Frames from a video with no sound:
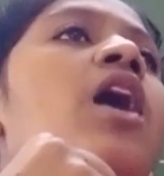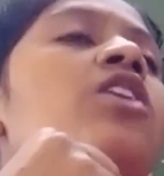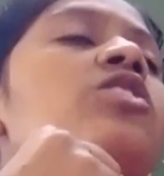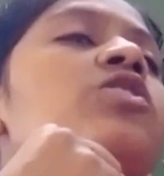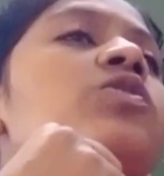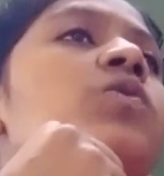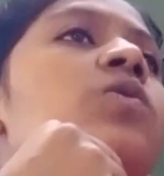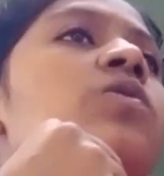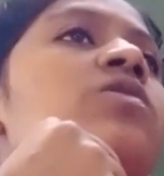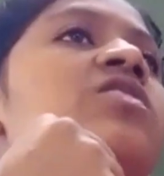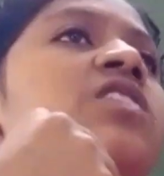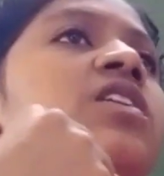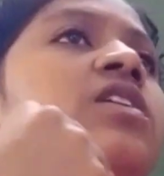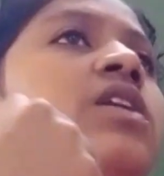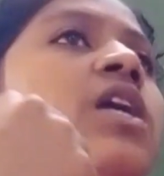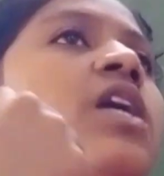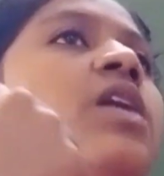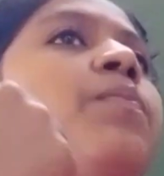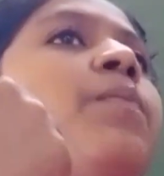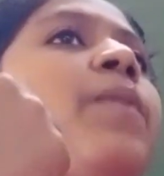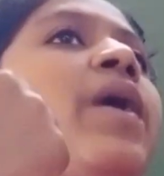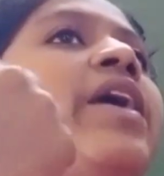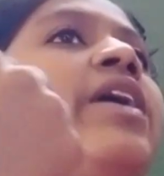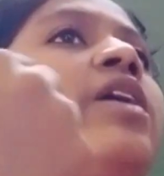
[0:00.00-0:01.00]

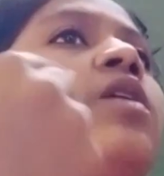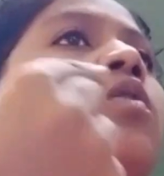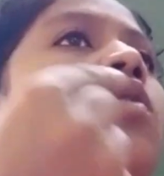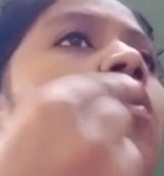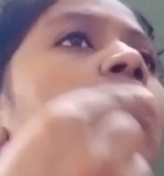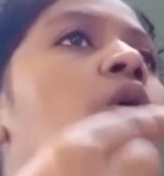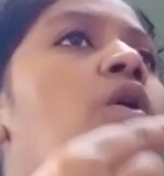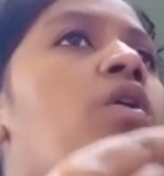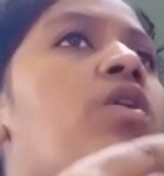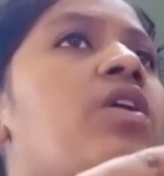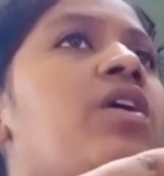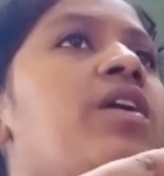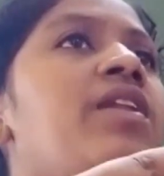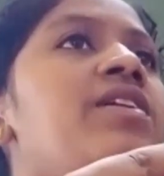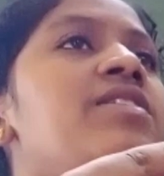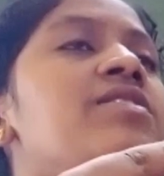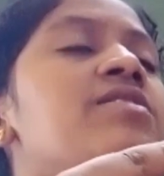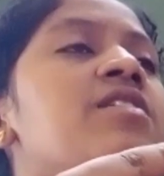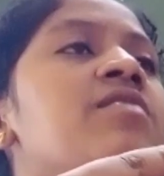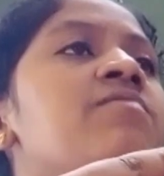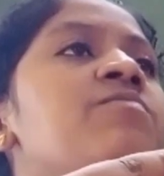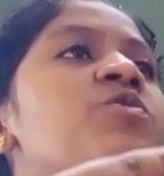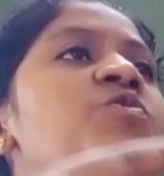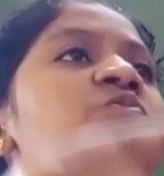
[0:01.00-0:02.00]
associated
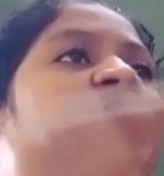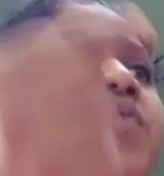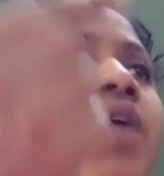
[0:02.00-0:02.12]
microorganisms